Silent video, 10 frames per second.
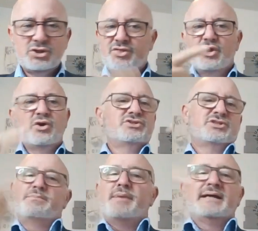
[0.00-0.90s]
So
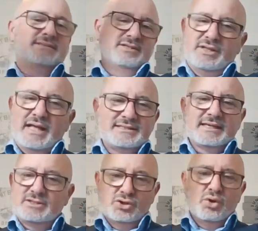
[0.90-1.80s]
those are the best.
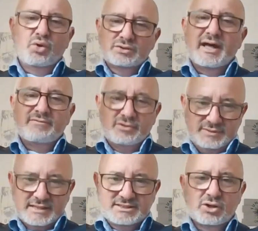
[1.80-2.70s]
That's like the gold
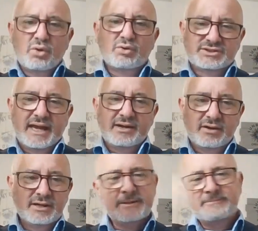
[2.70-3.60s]
level. That's the gold
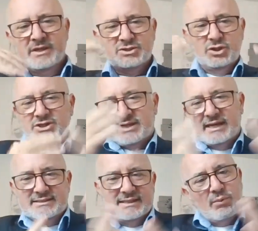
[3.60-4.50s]
standard. So you
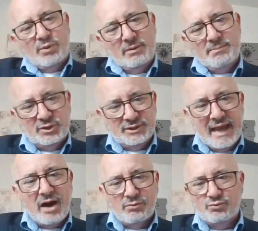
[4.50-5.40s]
just got to decide, what are you
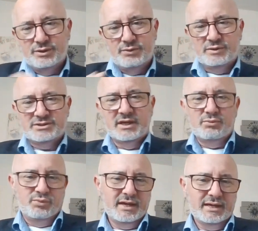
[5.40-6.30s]
building up? What, what's
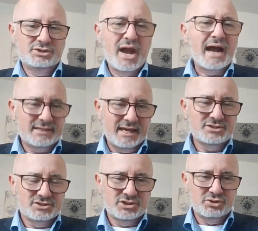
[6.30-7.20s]
going to really
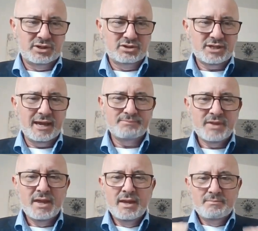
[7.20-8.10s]
attract agents to join your
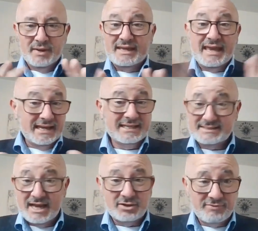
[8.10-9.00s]
team? But again,
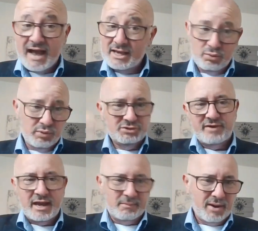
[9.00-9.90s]
it gets down to value.
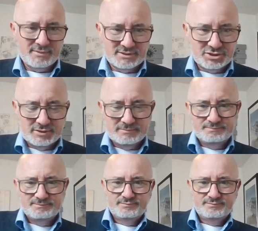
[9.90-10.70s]
What's your value proposition?